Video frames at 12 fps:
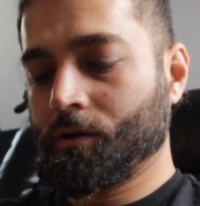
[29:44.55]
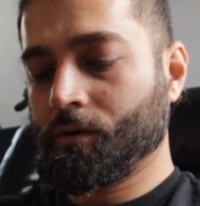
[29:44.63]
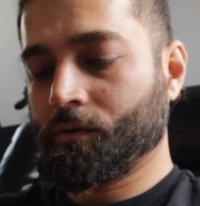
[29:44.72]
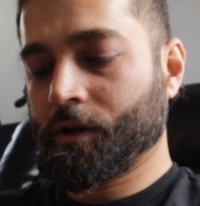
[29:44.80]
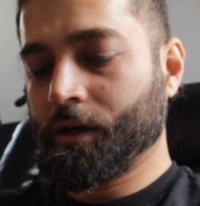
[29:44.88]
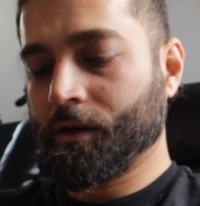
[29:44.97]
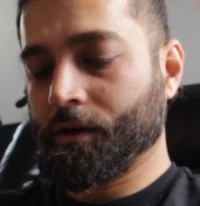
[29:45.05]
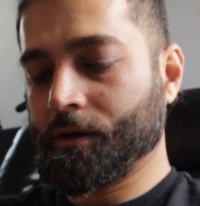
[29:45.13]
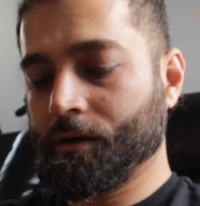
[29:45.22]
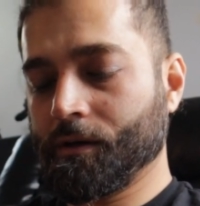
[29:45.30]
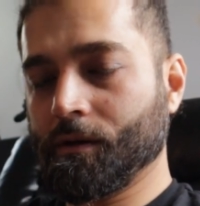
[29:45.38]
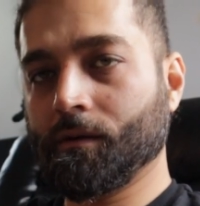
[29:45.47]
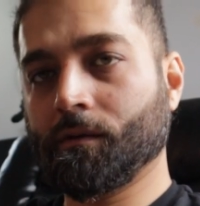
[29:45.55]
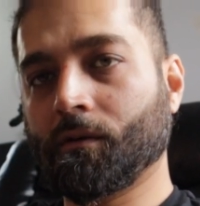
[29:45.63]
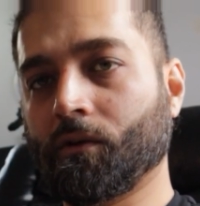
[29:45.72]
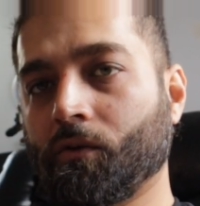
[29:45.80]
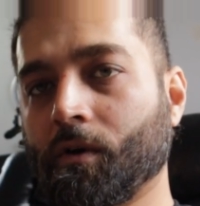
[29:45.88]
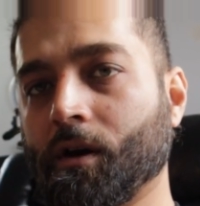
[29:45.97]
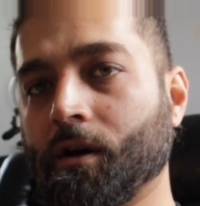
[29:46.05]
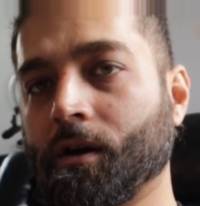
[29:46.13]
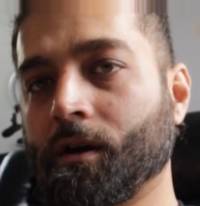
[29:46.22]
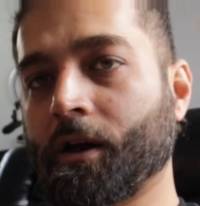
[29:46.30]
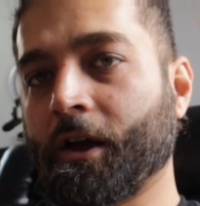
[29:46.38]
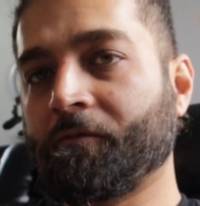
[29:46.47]
Okay, so
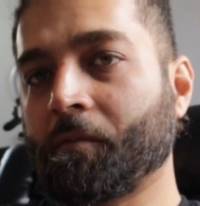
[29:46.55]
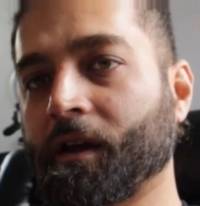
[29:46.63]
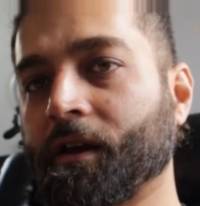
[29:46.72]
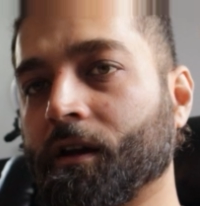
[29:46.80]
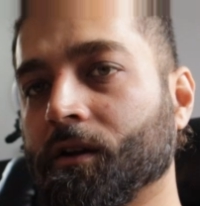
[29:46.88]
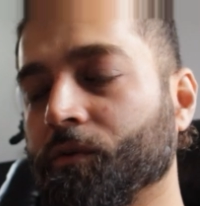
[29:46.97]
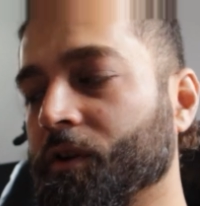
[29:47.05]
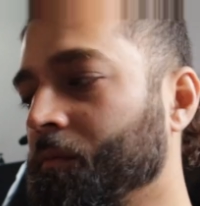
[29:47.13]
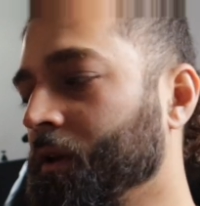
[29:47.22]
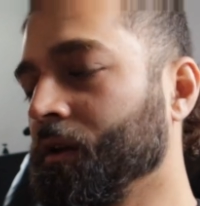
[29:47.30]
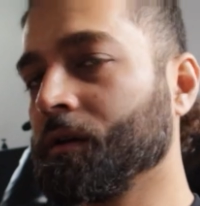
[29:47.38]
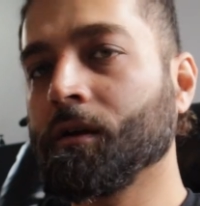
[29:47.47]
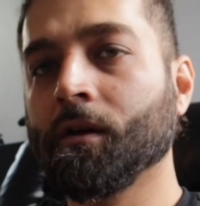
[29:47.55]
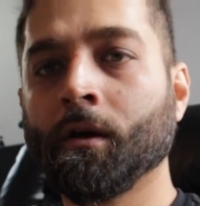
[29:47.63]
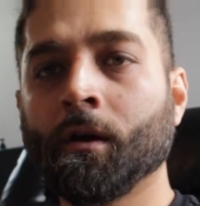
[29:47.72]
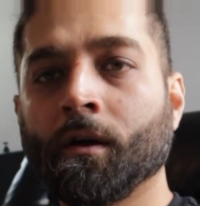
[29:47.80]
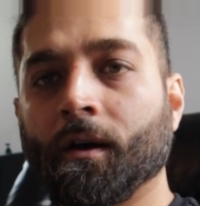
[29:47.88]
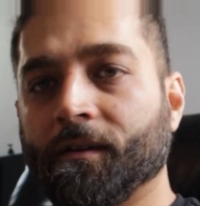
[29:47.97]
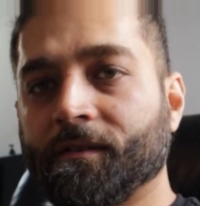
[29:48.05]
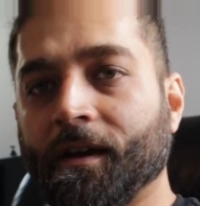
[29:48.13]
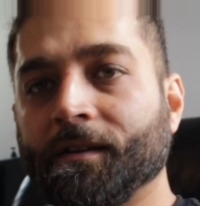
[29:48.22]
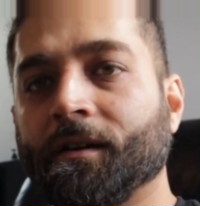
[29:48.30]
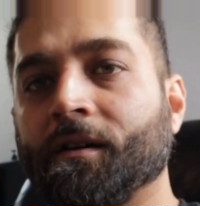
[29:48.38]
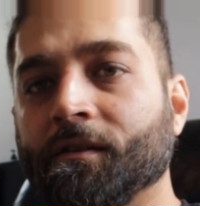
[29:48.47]
I have my kettle with me.
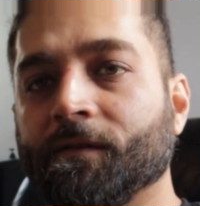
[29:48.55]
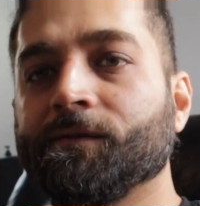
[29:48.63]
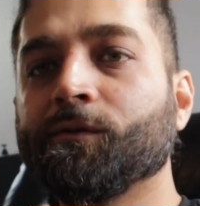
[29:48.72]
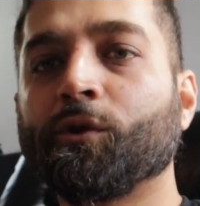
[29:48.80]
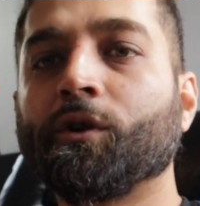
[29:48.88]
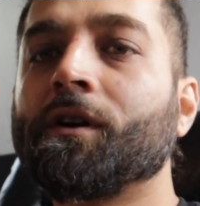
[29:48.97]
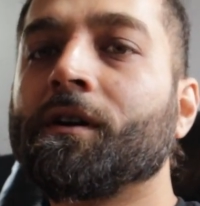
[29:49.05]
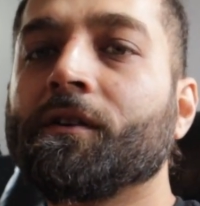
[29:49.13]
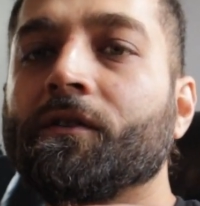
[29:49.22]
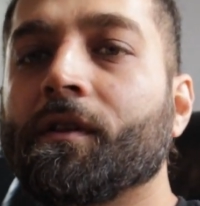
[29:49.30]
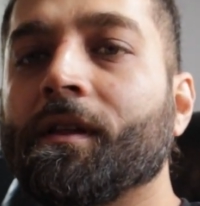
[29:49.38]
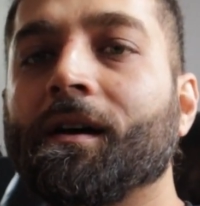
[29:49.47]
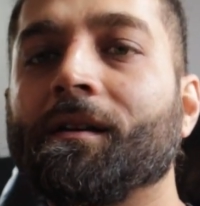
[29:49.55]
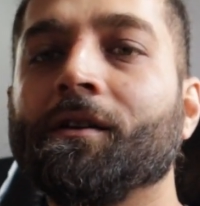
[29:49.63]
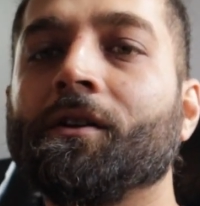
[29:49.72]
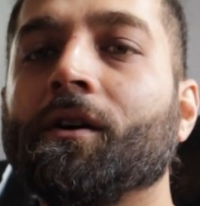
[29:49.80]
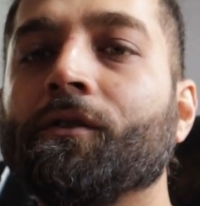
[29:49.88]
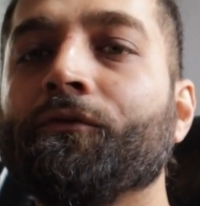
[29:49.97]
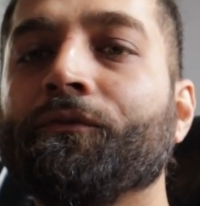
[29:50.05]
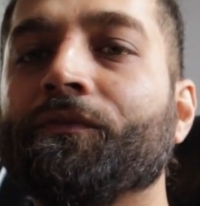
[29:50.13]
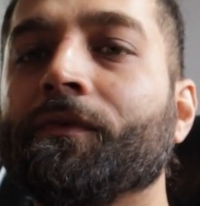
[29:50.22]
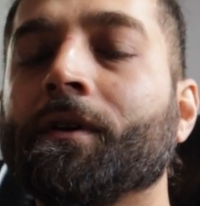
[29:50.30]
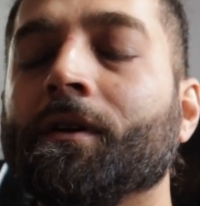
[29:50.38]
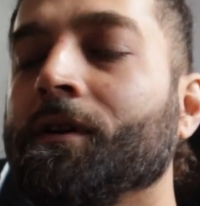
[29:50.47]
Sat down on the floor so that you
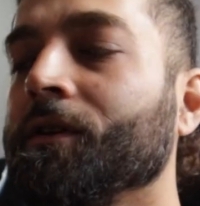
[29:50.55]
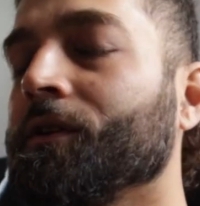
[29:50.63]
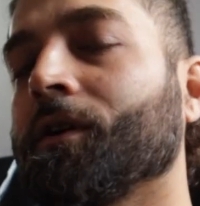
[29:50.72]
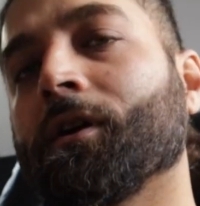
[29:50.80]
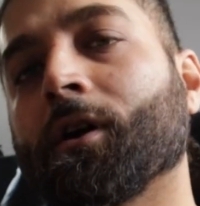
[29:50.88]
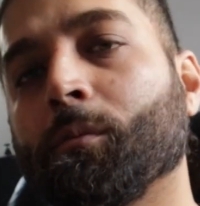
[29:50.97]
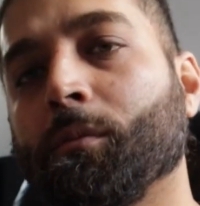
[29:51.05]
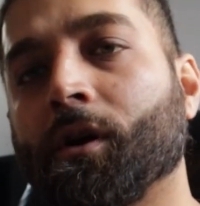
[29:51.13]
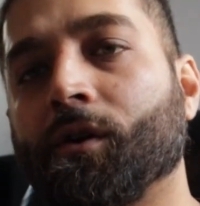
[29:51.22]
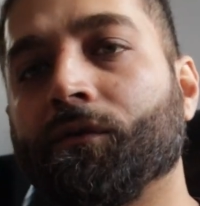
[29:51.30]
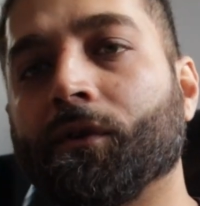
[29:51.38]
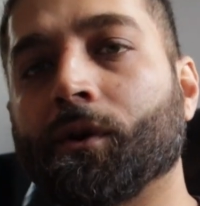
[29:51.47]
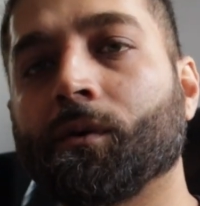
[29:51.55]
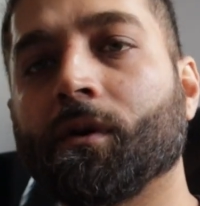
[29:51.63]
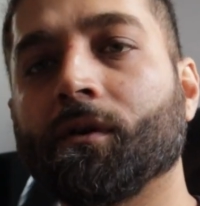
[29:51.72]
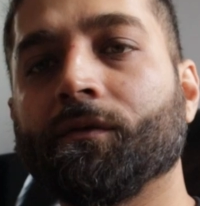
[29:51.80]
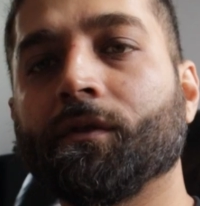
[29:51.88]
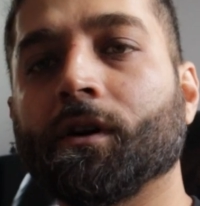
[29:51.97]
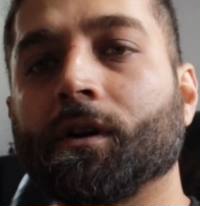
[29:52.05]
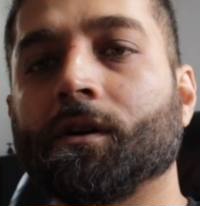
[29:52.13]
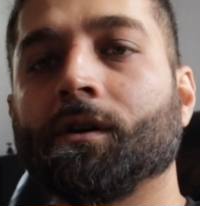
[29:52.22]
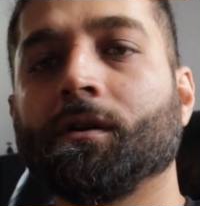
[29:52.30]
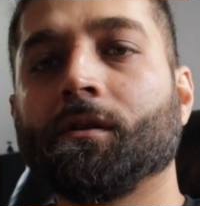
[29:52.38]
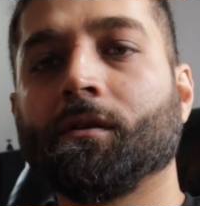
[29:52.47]
get a better view of
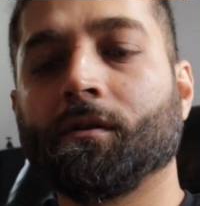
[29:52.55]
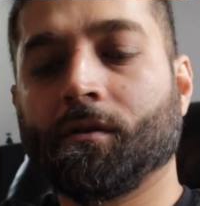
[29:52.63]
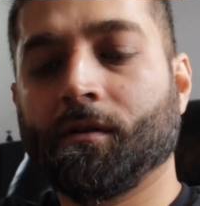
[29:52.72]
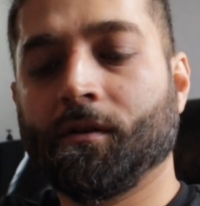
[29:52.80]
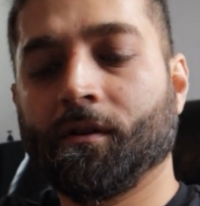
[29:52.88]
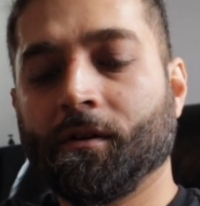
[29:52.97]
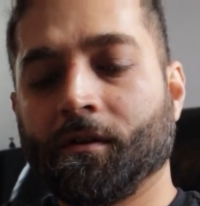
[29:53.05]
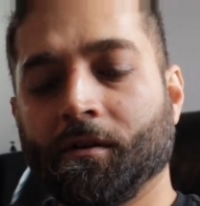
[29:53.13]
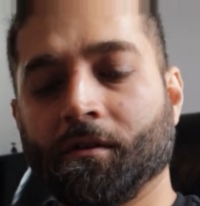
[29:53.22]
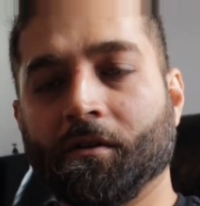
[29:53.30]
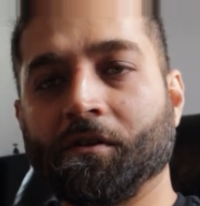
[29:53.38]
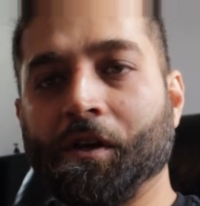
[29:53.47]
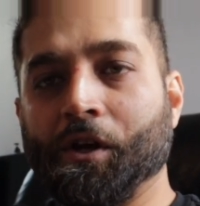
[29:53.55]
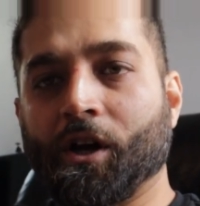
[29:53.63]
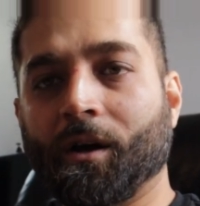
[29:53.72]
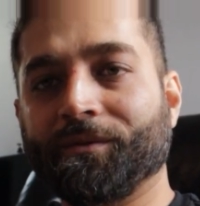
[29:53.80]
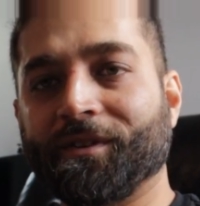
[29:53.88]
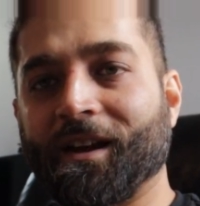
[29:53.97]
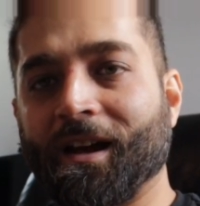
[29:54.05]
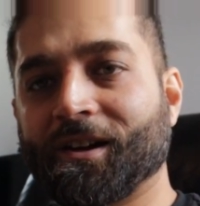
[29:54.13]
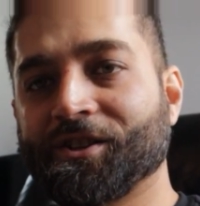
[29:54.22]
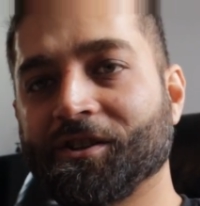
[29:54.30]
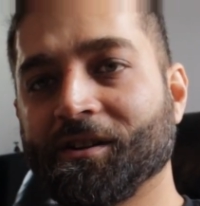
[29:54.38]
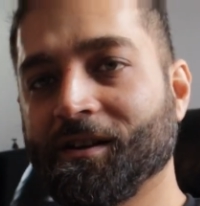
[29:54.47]
the teacups in
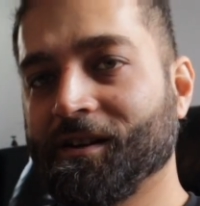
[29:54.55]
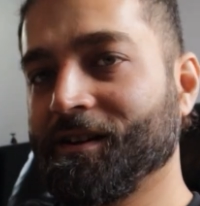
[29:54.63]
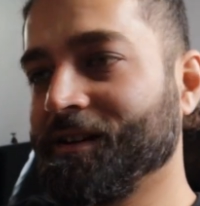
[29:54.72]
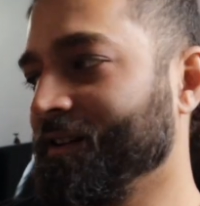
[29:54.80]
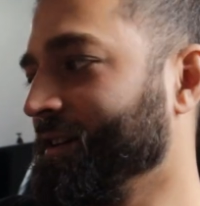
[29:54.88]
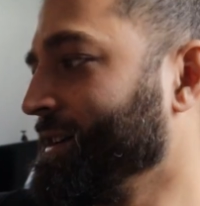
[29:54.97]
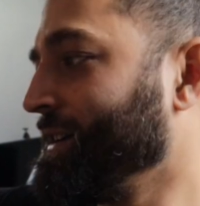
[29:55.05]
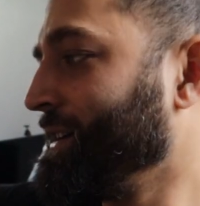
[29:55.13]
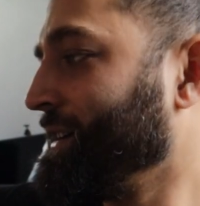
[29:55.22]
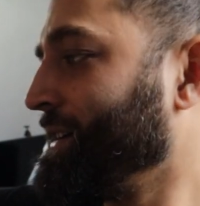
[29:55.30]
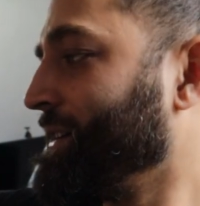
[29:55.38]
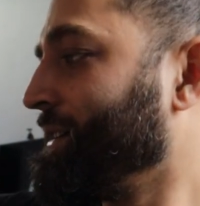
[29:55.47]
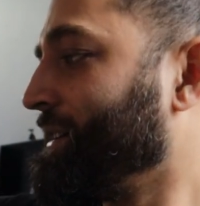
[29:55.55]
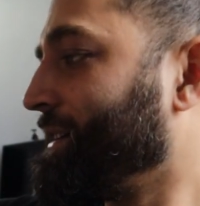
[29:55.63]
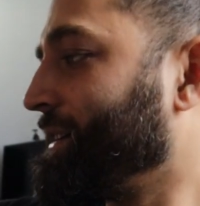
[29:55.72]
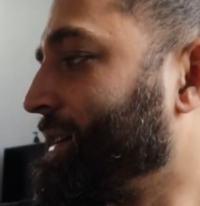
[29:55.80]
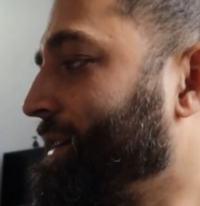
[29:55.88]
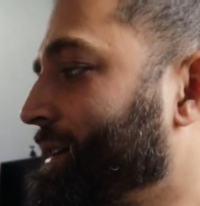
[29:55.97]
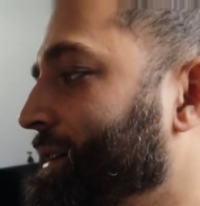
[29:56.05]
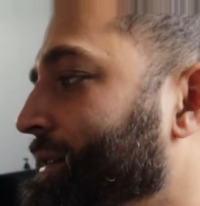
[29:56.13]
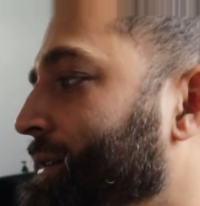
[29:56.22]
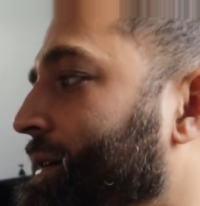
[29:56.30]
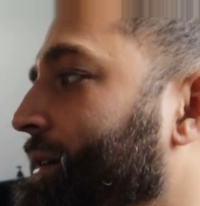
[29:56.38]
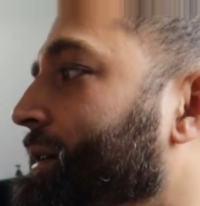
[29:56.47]
action,
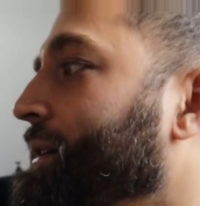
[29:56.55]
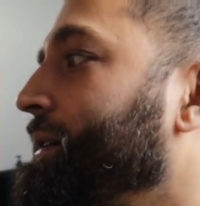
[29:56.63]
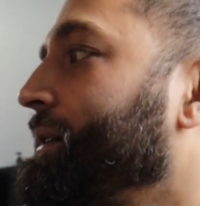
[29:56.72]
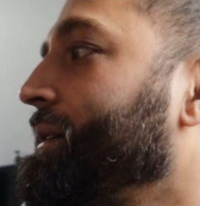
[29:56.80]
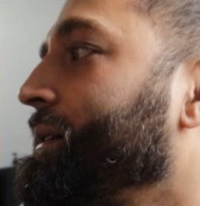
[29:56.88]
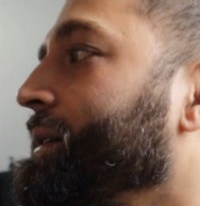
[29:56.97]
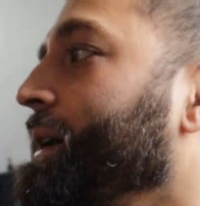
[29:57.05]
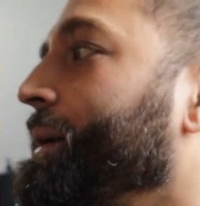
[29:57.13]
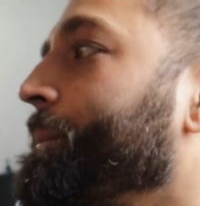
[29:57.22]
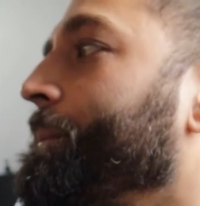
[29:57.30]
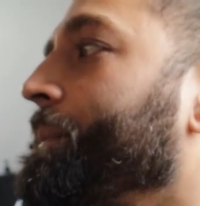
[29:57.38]
and yeah.